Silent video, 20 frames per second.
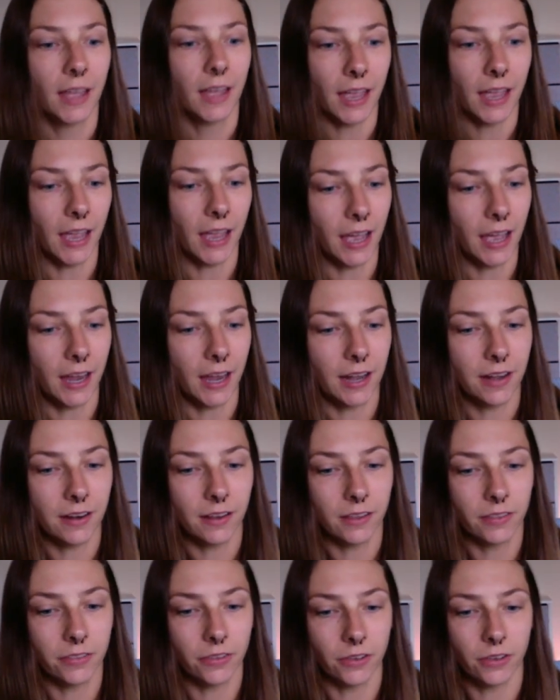And
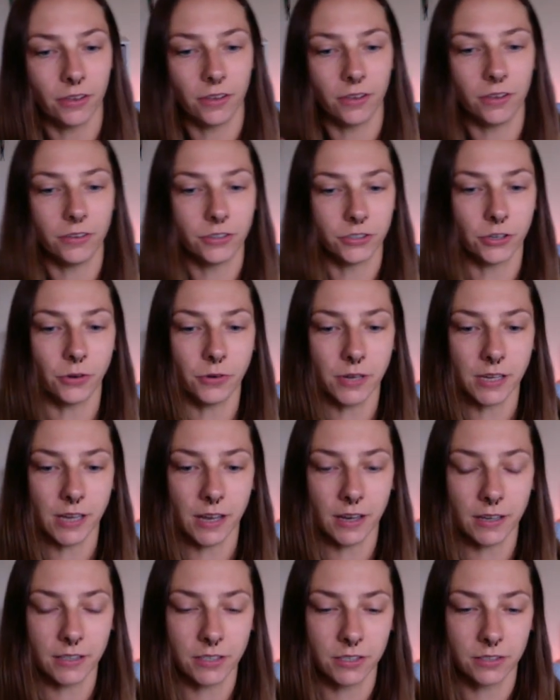the
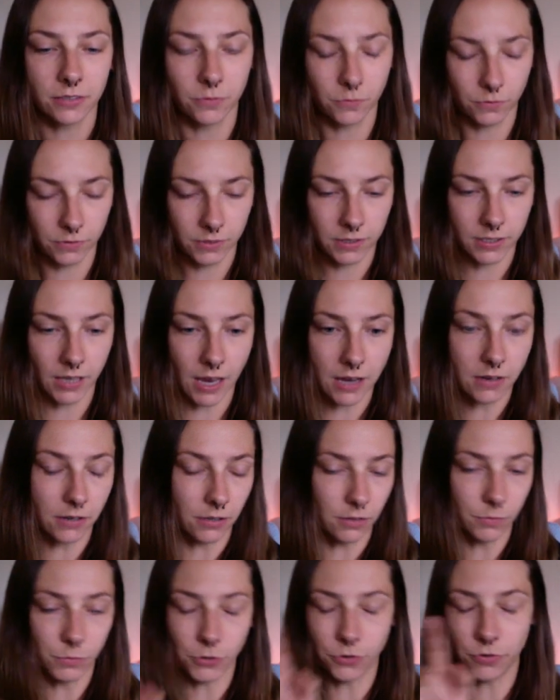zodiac's
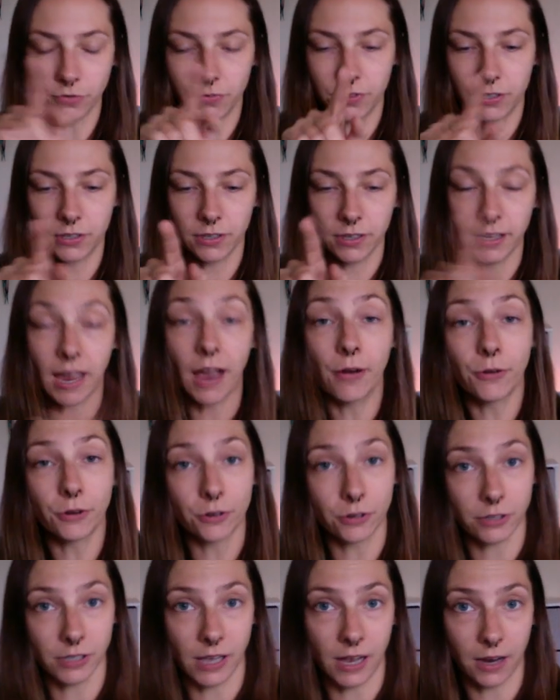cycle moves
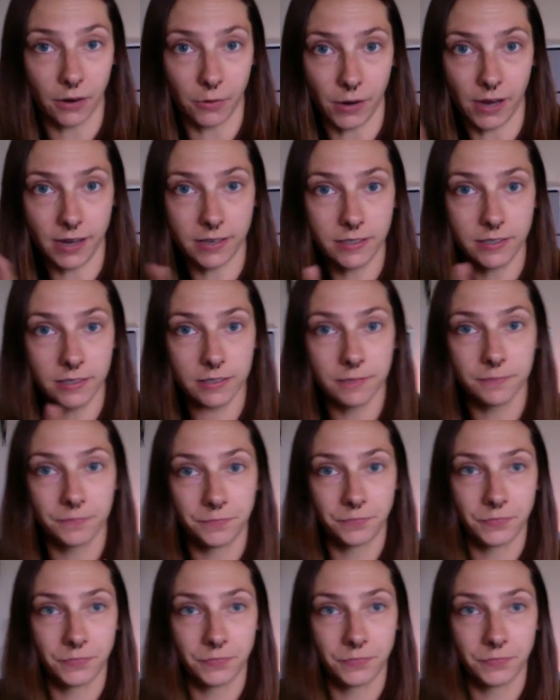counterclockwise.